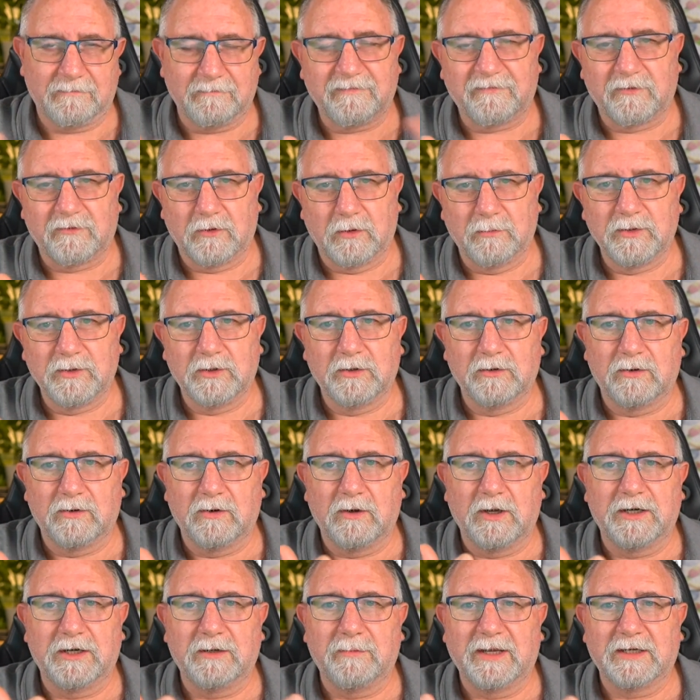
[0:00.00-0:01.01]
from
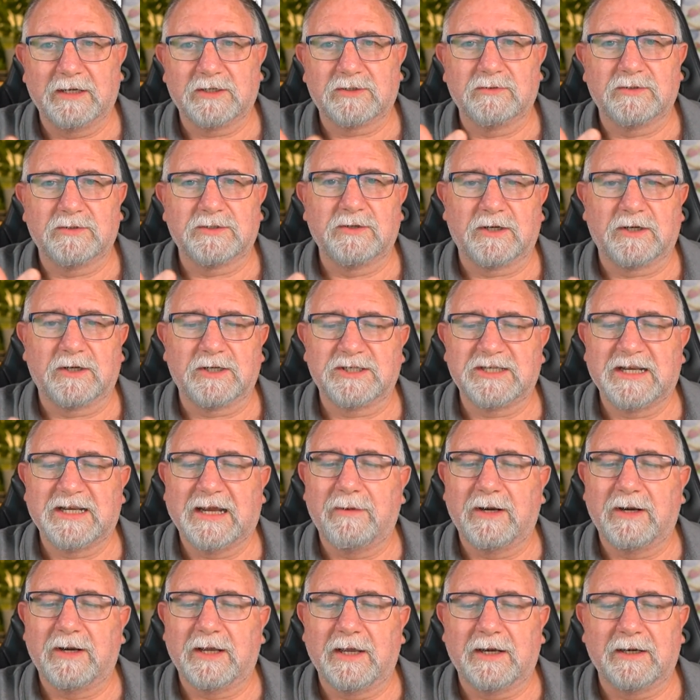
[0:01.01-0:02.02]
urine to make sure it's not
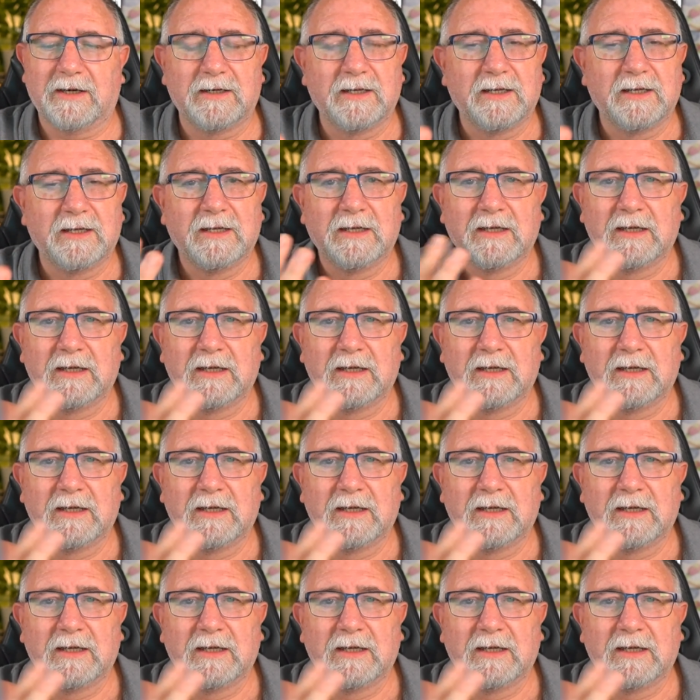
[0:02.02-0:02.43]
contaminated.